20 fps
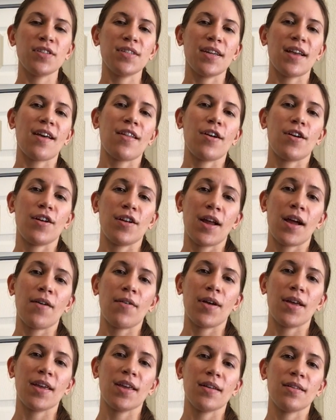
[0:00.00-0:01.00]
together and how
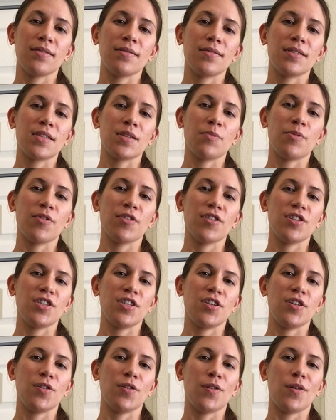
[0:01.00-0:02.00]
I can support
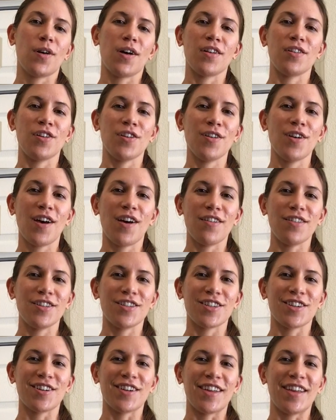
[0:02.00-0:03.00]
you on your health
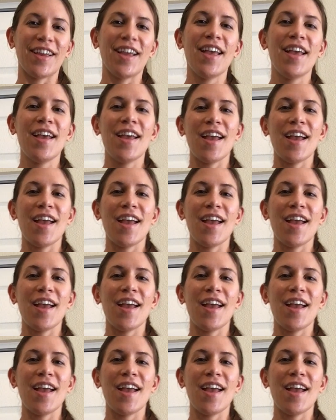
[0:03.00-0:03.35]
journey.